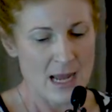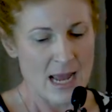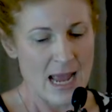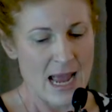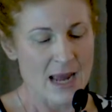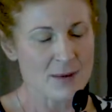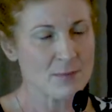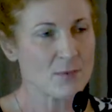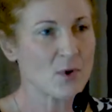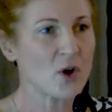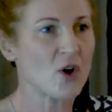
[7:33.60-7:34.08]

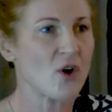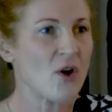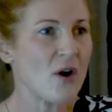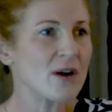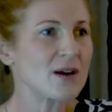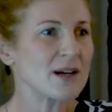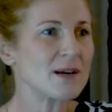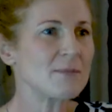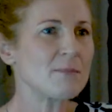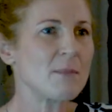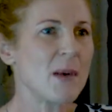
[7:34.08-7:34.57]
And
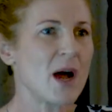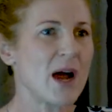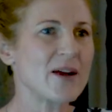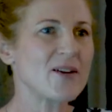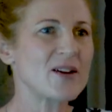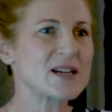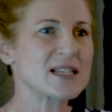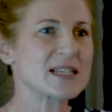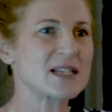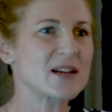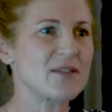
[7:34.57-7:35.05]
chronic
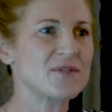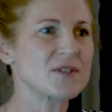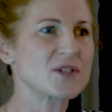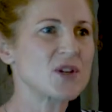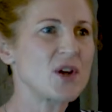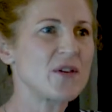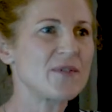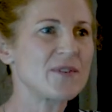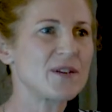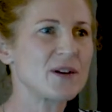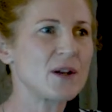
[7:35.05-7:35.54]
migraine sufferers
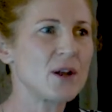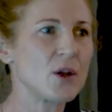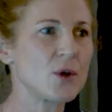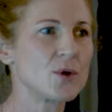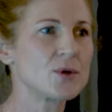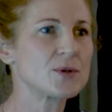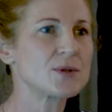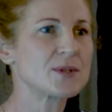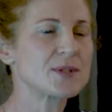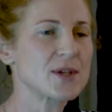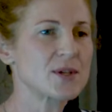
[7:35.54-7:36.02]
often
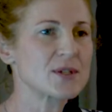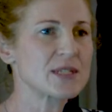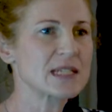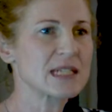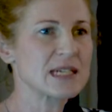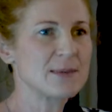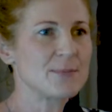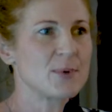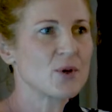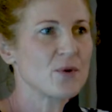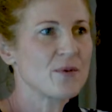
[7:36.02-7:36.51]
lose those
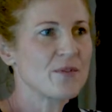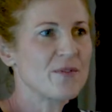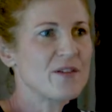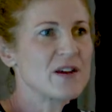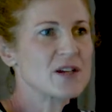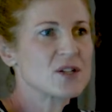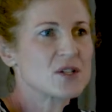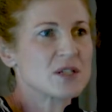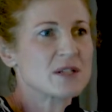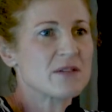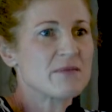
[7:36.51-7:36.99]
typical
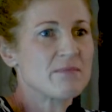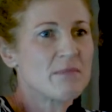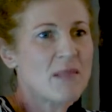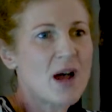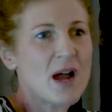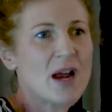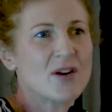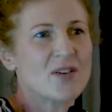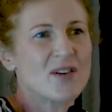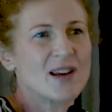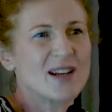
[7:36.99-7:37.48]
features of
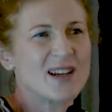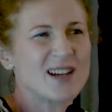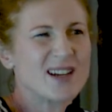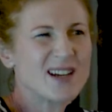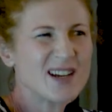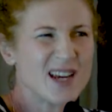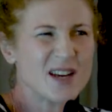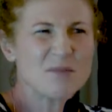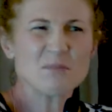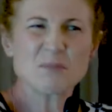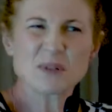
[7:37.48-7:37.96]
migraine, and
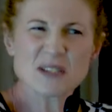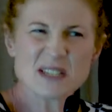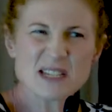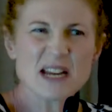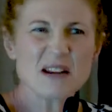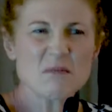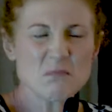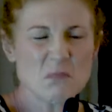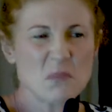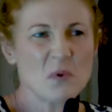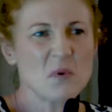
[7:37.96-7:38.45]
it can
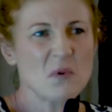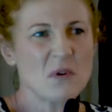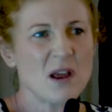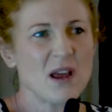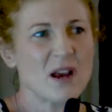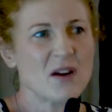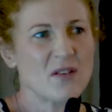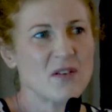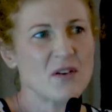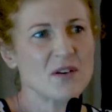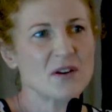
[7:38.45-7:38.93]
present more
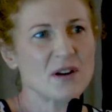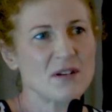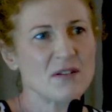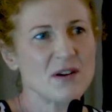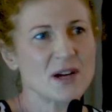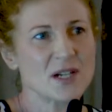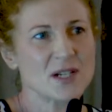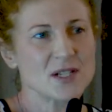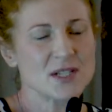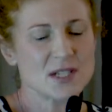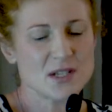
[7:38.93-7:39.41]
like chronic
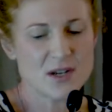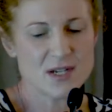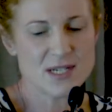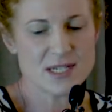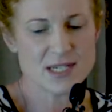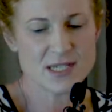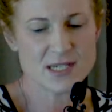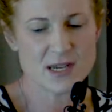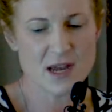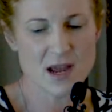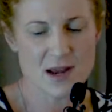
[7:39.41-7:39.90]

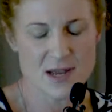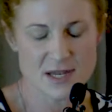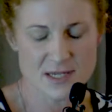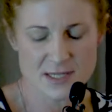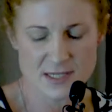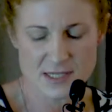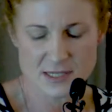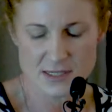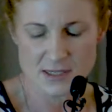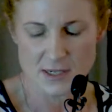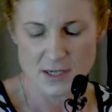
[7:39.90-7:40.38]

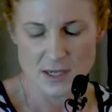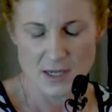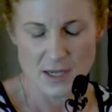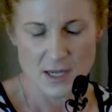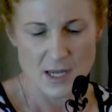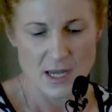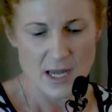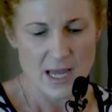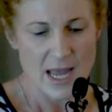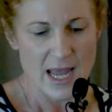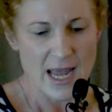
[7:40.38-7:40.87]
rhinosinusitis.
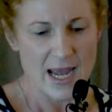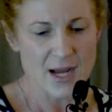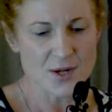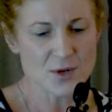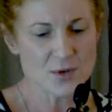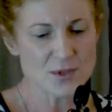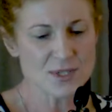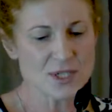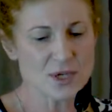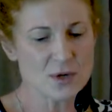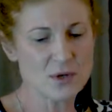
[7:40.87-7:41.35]
And
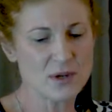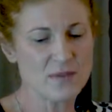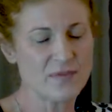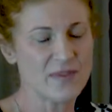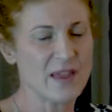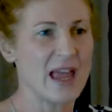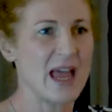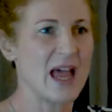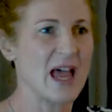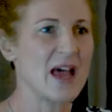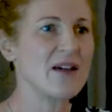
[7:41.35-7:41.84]
also, if
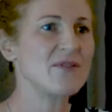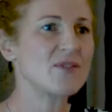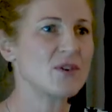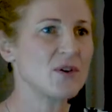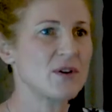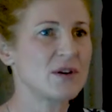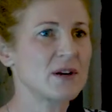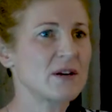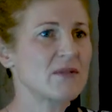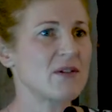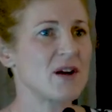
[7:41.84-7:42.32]
they have
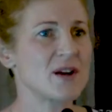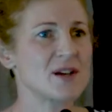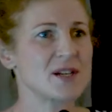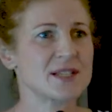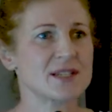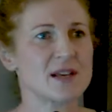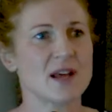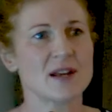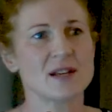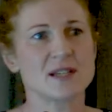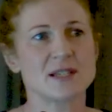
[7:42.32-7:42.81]
chronic
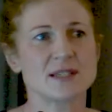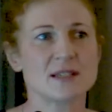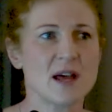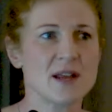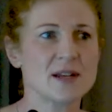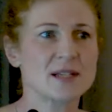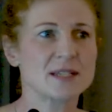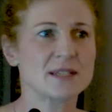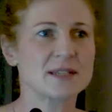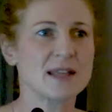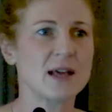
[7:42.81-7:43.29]

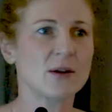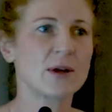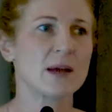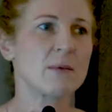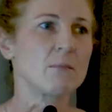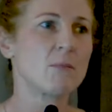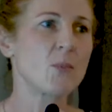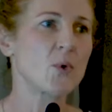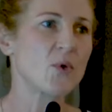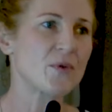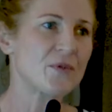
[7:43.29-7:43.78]
rhinosinusitis, they'll
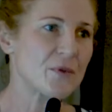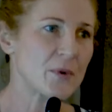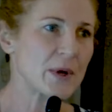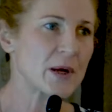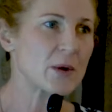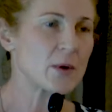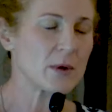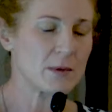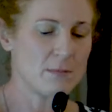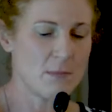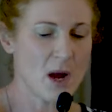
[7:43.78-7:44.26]
get more
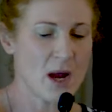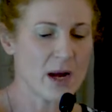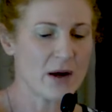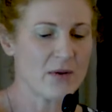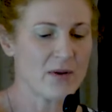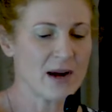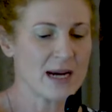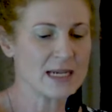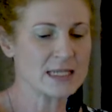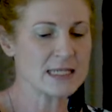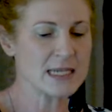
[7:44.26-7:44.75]
frequent
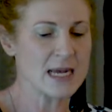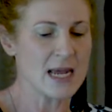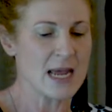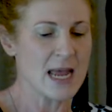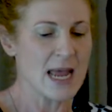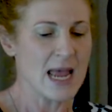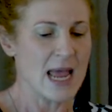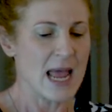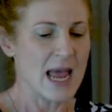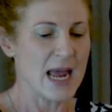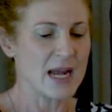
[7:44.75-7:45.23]
migraines.
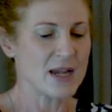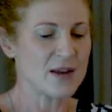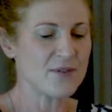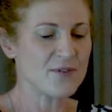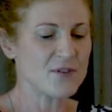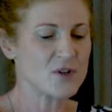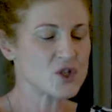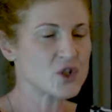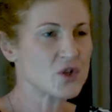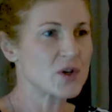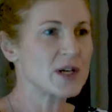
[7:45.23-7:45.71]
And
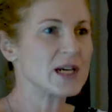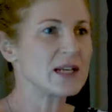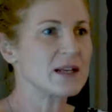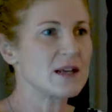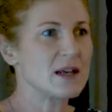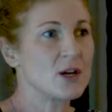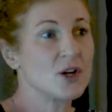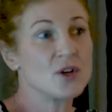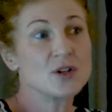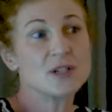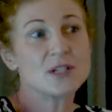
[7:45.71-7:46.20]
if you treat
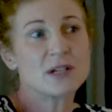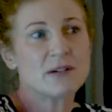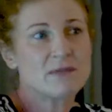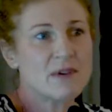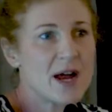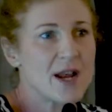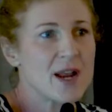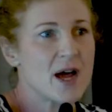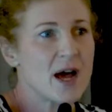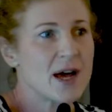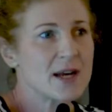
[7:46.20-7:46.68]
allergic
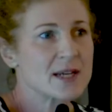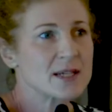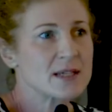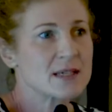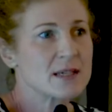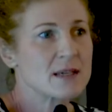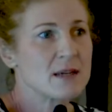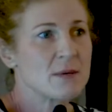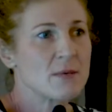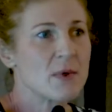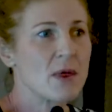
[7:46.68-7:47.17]

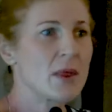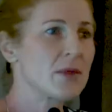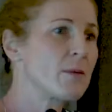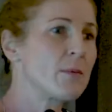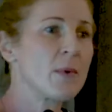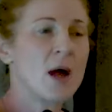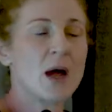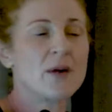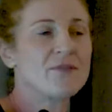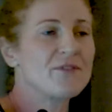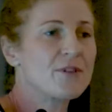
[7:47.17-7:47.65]
rhinitis,
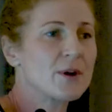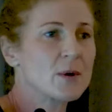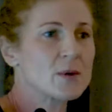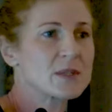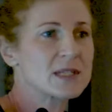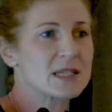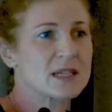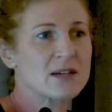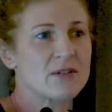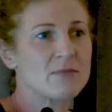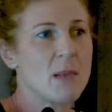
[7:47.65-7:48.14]
the
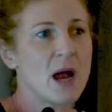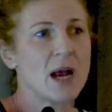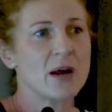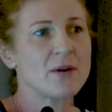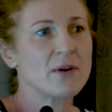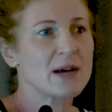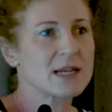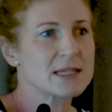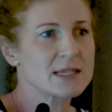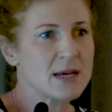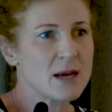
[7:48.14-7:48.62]
frequency of
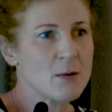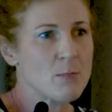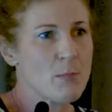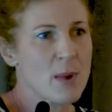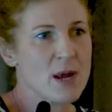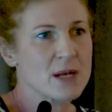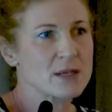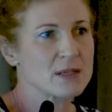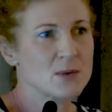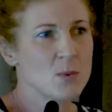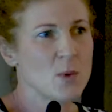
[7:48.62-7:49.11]
migraines get
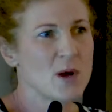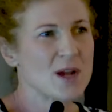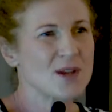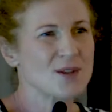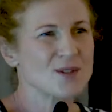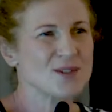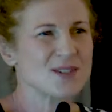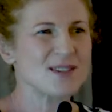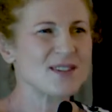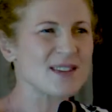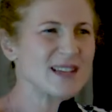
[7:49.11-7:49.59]
better as
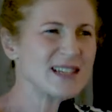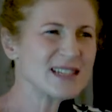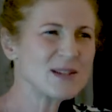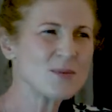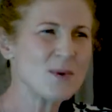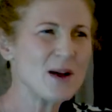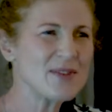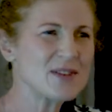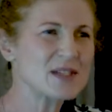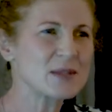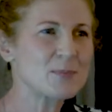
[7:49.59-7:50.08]
well. So that's
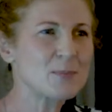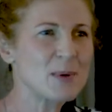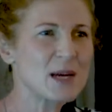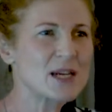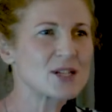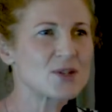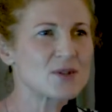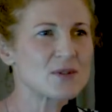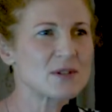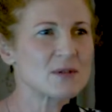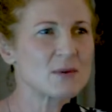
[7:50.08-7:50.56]
why this
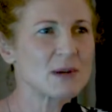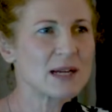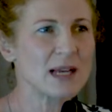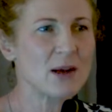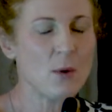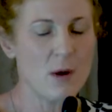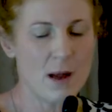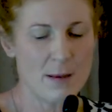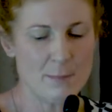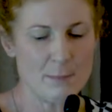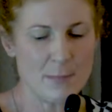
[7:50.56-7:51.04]
picture is really
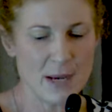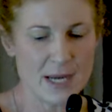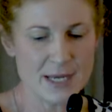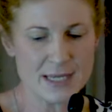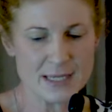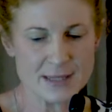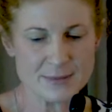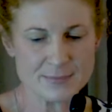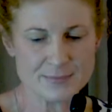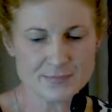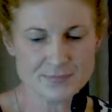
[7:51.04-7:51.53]
quite
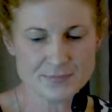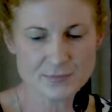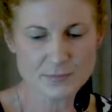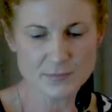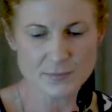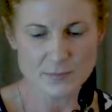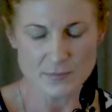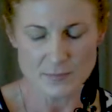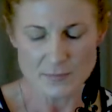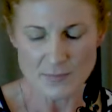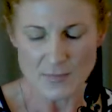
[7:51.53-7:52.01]
muddy.
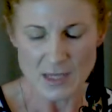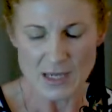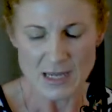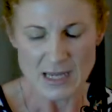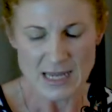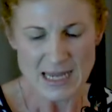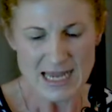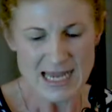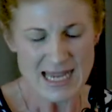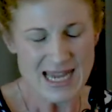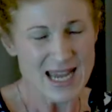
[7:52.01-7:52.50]

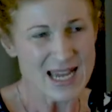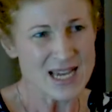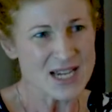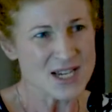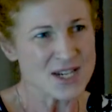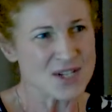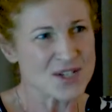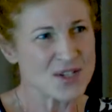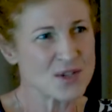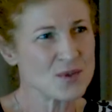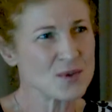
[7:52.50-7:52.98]

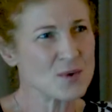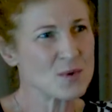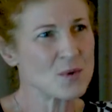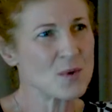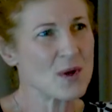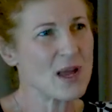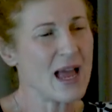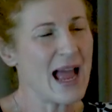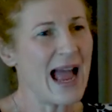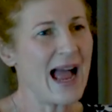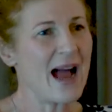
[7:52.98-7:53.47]
So
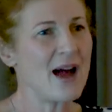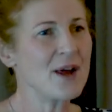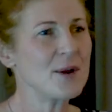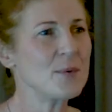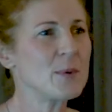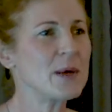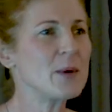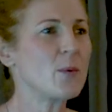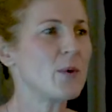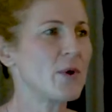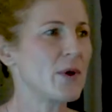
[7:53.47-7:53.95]
how do
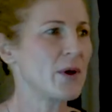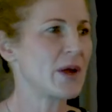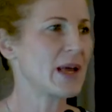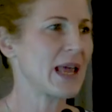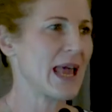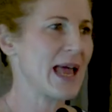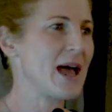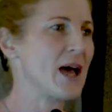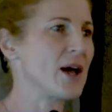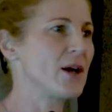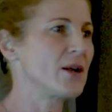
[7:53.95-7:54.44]
we
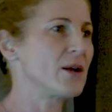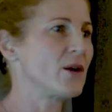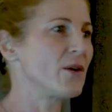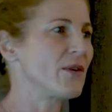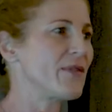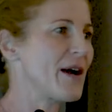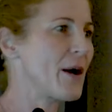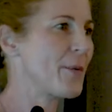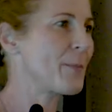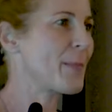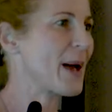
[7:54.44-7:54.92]
work out
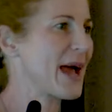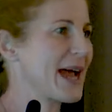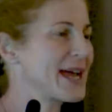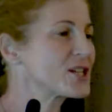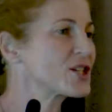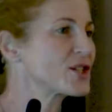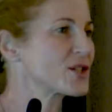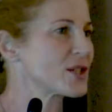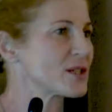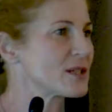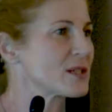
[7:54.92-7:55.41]
of our
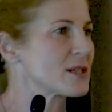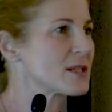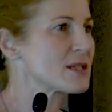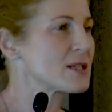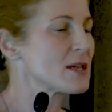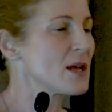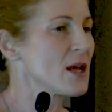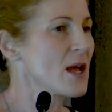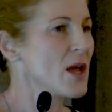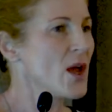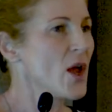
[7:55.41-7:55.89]

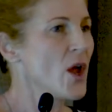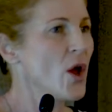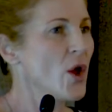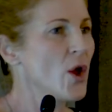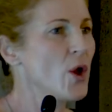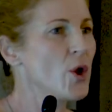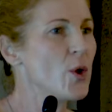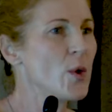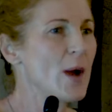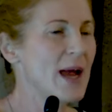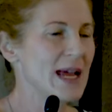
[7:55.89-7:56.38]
patients
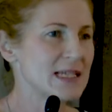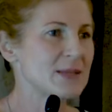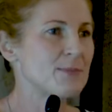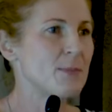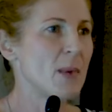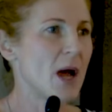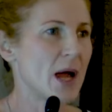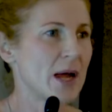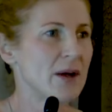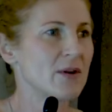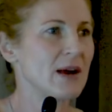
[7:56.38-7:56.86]
who has
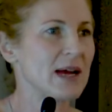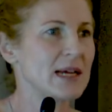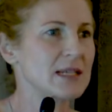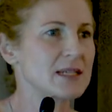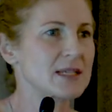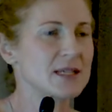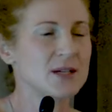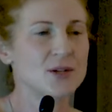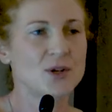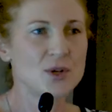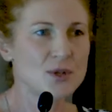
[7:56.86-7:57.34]

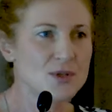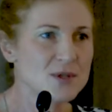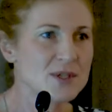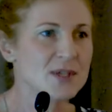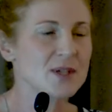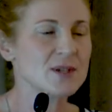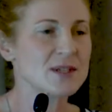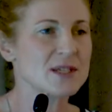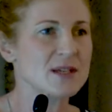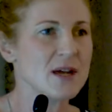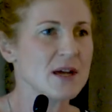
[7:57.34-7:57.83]
migraines and who's
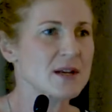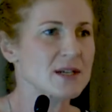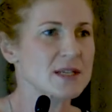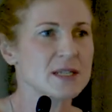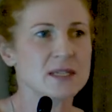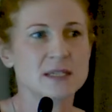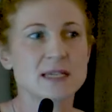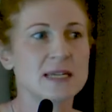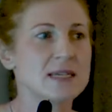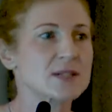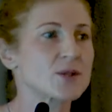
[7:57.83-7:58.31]
got sinus
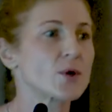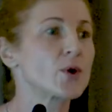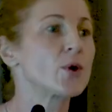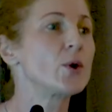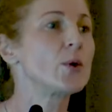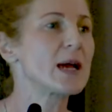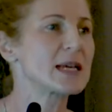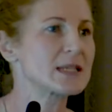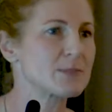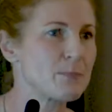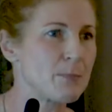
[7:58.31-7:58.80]
disease or
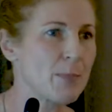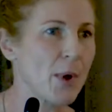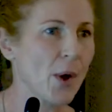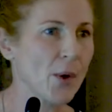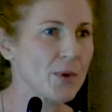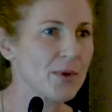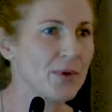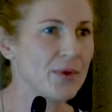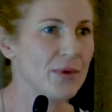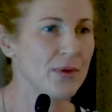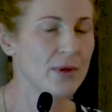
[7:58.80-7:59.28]
who has
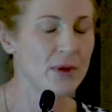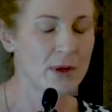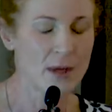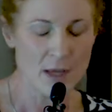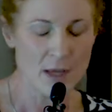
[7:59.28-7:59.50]
both?